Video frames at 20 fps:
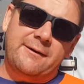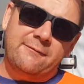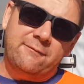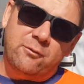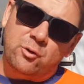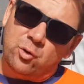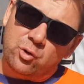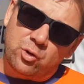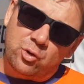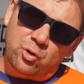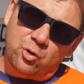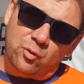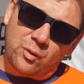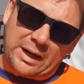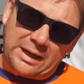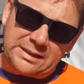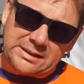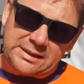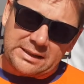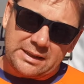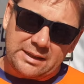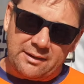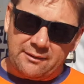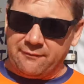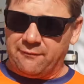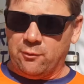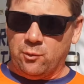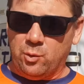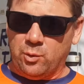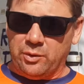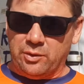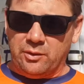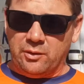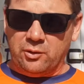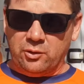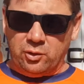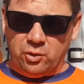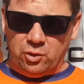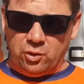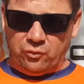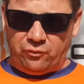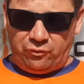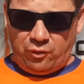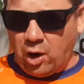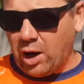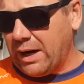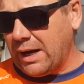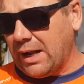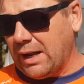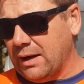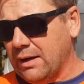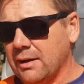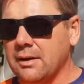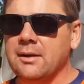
for your racing for Friday.